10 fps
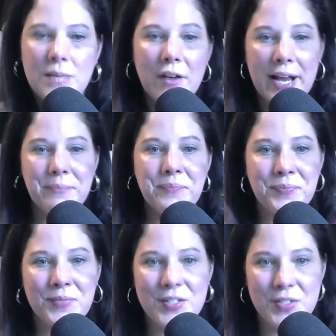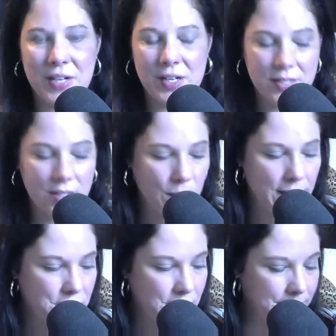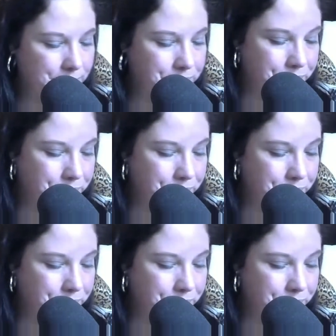Okay, so here's the question.